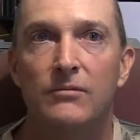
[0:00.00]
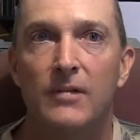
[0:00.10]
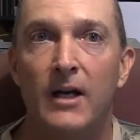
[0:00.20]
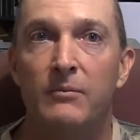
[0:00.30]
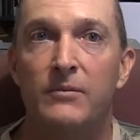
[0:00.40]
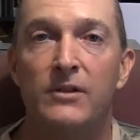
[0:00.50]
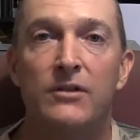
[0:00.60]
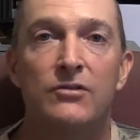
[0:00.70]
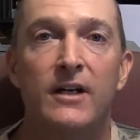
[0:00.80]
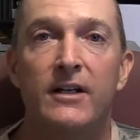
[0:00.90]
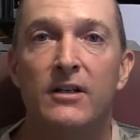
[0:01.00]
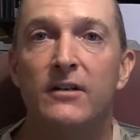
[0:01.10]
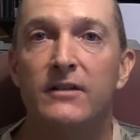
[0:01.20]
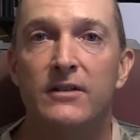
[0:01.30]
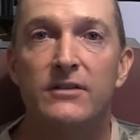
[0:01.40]
I'm going to try to
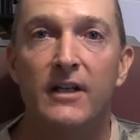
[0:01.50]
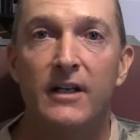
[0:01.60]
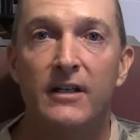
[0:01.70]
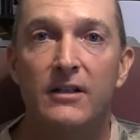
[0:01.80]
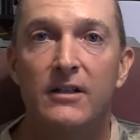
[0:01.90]
hunt this day,